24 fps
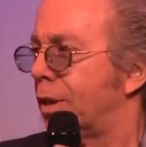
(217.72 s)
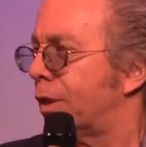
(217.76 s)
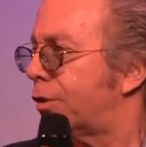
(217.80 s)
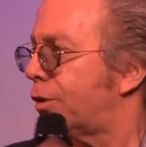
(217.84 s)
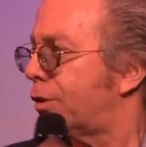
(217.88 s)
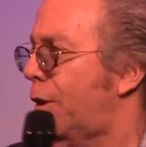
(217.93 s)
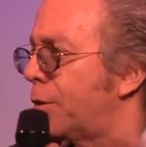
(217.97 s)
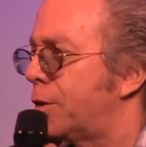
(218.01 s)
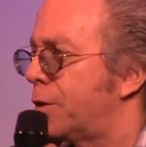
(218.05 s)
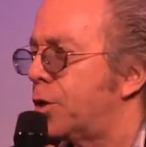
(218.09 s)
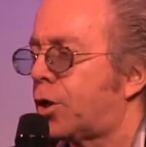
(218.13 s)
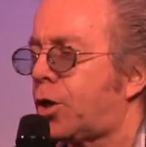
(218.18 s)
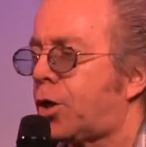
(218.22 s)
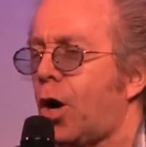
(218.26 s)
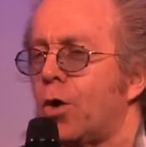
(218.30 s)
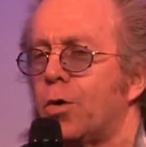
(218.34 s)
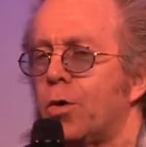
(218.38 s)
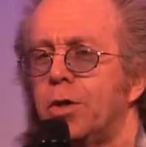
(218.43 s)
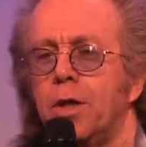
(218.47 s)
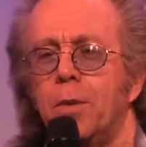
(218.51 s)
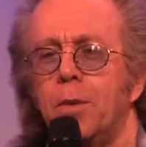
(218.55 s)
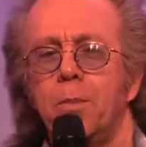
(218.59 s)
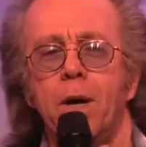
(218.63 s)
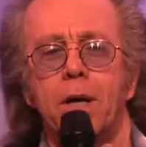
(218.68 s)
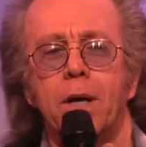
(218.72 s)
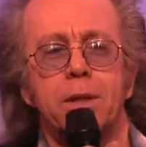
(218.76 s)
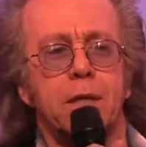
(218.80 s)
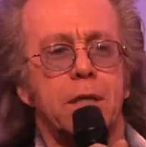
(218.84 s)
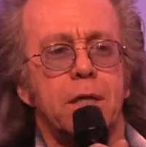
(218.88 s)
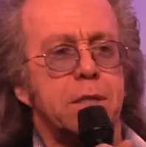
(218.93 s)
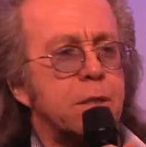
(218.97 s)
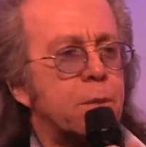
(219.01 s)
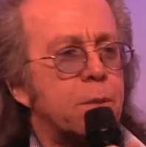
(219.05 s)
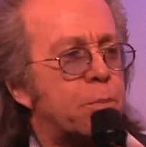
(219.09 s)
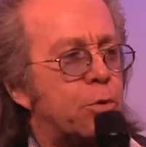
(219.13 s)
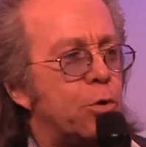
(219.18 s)
Throwing your coat in the mud
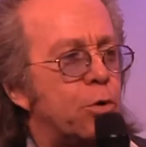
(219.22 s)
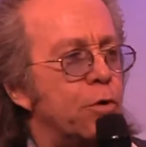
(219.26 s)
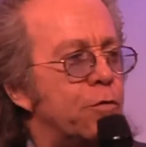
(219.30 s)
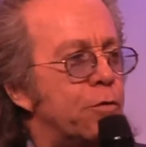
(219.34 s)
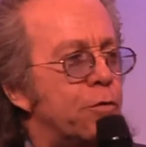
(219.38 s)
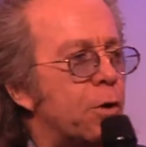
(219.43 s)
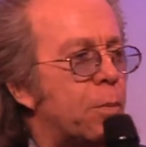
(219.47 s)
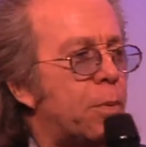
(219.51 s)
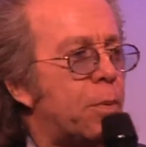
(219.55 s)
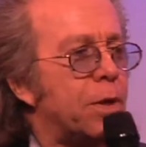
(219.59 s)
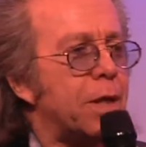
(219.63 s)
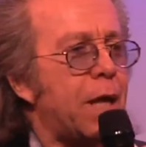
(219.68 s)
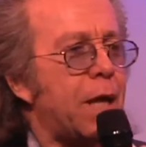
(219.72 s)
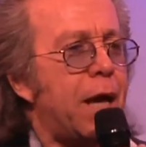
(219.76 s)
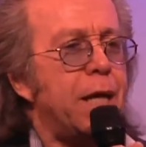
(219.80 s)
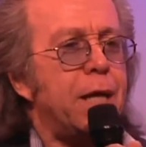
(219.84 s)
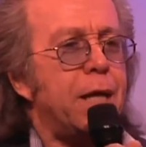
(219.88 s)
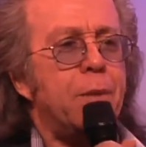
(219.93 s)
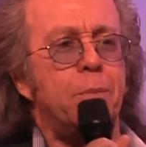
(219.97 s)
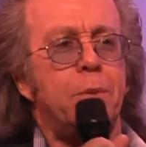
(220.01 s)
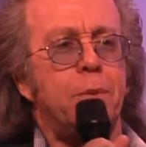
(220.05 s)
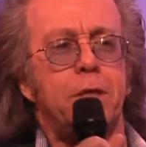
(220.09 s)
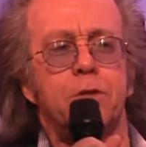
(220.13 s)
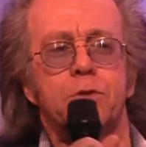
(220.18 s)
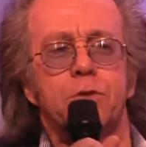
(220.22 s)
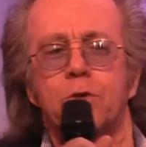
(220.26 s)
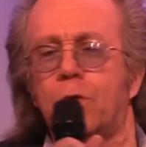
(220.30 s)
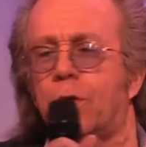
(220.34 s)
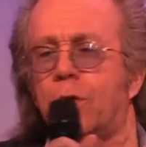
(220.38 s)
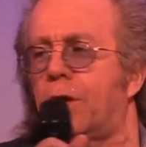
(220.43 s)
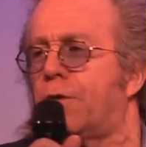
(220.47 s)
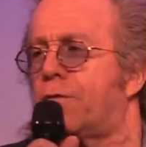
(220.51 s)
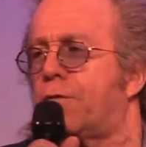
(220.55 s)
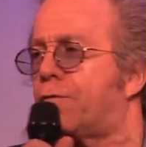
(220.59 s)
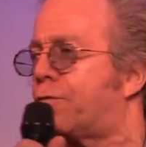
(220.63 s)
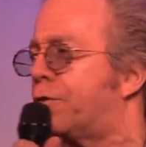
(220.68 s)
doesn't prove you're polite. It means
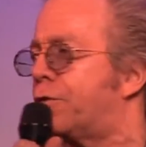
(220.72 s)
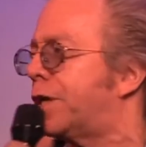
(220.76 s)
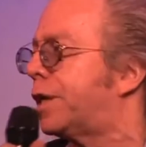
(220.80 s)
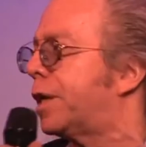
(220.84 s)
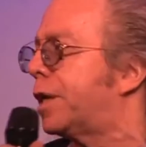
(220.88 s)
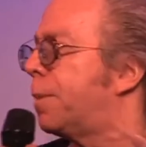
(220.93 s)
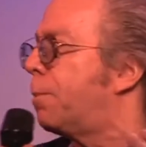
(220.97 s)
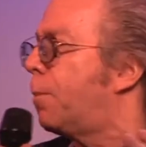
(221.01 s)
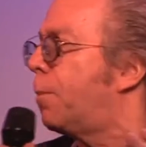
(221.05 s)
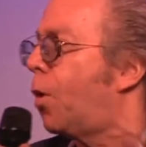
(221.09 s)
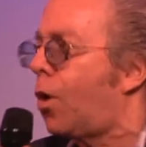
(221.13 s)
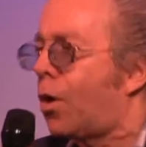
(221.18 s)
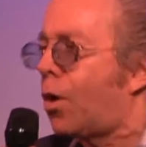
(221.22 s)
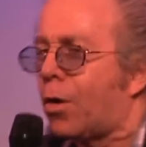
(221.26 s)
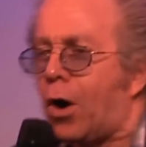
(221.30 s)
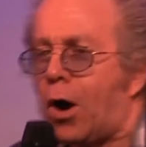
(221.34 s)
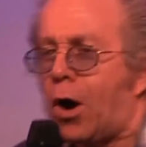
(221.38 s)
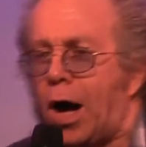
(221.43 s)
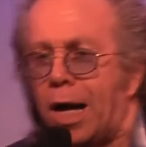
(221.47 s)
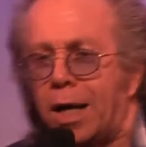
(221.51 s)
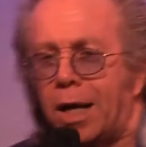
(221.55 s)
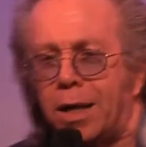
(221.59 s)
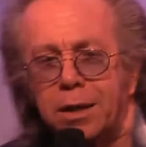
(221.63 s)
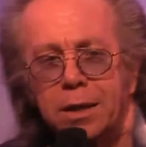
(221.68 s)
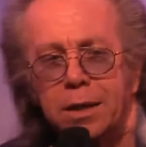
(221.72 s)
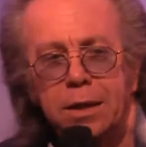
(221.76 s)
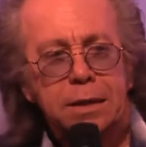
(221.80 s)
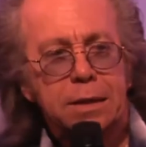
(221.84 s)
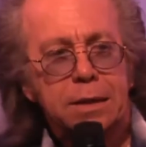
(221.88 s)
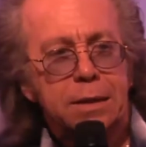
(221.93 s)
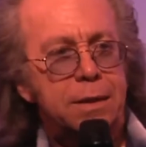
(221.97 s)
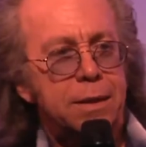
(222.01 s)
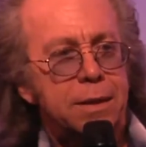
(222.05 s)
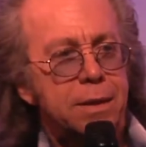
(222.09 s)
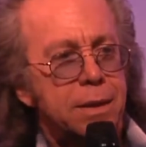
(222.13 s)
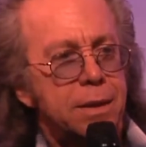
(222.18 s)
you're a freaking moron
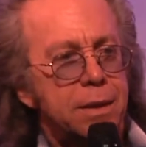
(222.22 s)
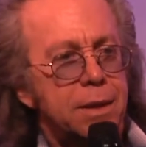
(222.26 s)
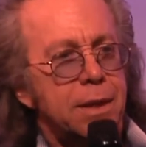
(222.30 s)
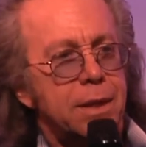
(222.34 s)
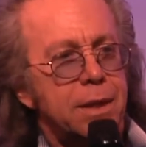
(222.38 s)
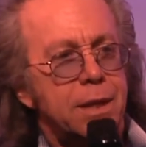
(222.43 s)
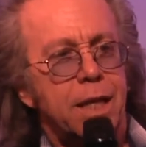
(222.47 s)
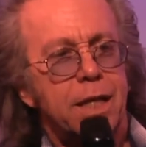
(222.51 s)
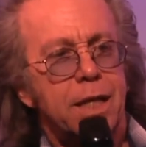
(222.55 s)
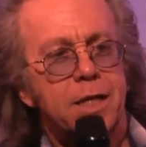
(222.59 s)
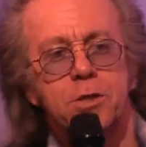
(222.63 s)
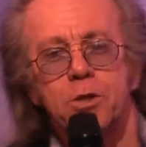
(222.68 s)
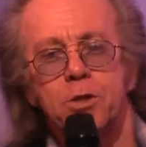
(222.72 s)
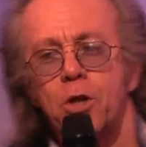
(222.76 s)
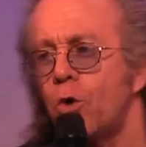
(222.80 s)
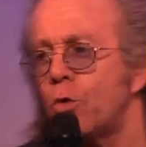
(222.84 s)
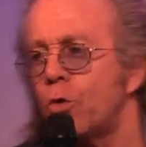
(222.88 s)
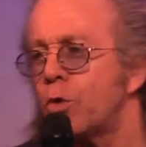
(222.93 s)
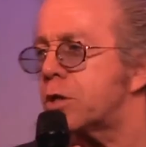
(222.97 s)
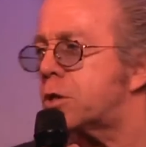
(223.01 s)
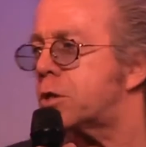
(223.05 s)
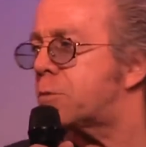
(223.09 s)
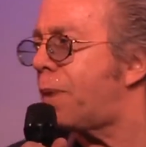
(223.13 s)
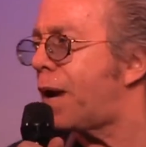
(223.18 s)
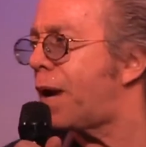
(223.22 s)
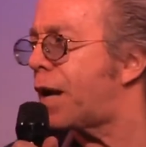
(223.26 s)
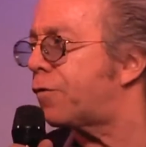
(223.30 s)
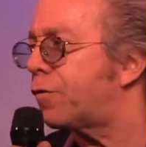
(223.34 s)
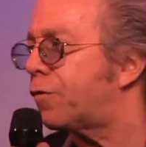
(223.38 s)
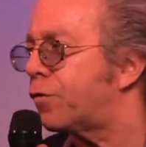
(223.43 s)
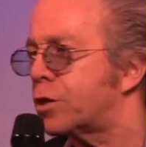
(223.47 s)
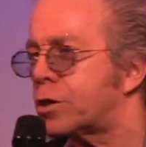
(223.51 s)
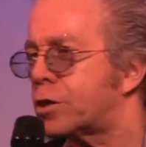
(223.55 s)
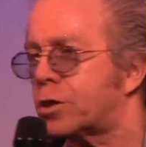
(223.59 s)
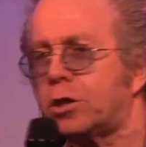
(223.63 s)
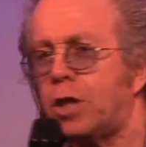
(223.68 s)
that has no
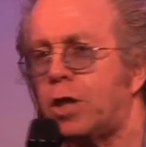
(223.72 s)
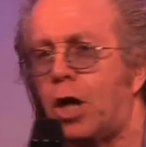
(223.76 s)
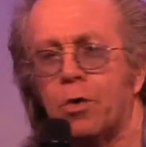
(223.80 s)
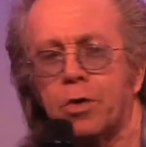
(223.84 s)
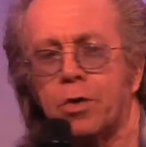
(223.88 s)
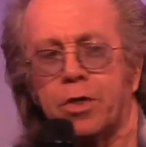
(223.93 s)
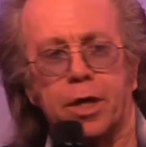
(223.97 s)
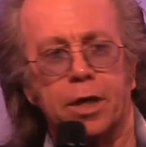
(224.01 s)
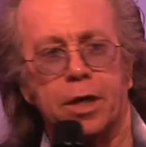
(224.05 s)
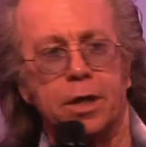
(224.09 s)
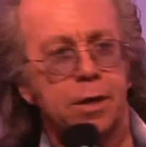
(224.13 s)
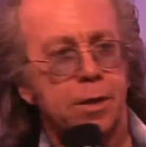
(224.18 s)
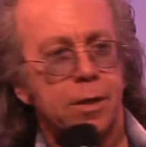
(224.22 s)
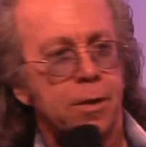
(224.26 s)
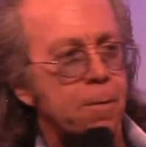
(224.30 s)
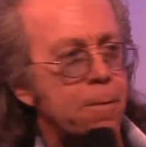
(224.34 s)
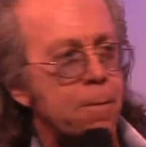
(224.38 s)
respect for his clothing.